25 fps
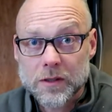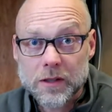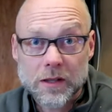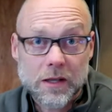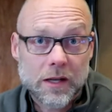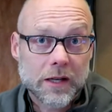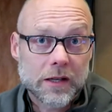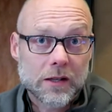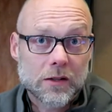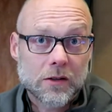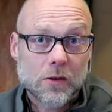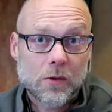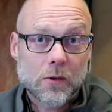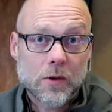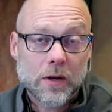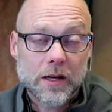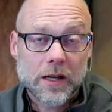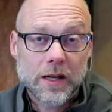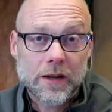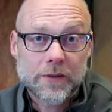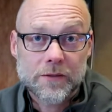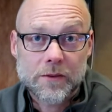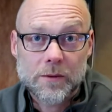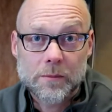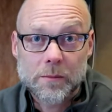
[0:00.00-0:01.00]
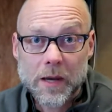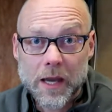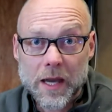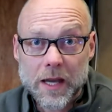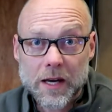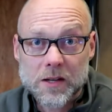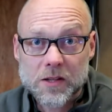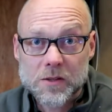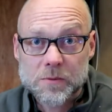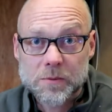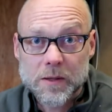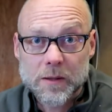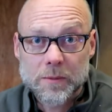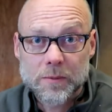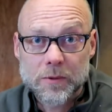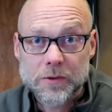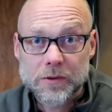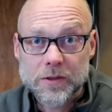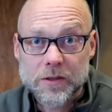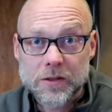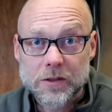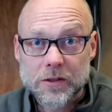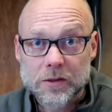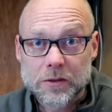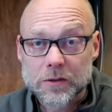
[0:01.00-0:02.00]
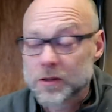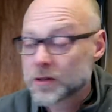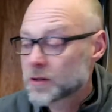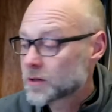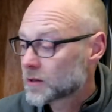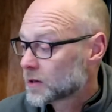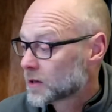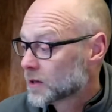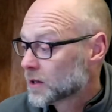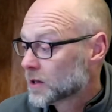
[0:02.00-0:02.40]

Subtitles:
and I don't want to have to manage people to do it.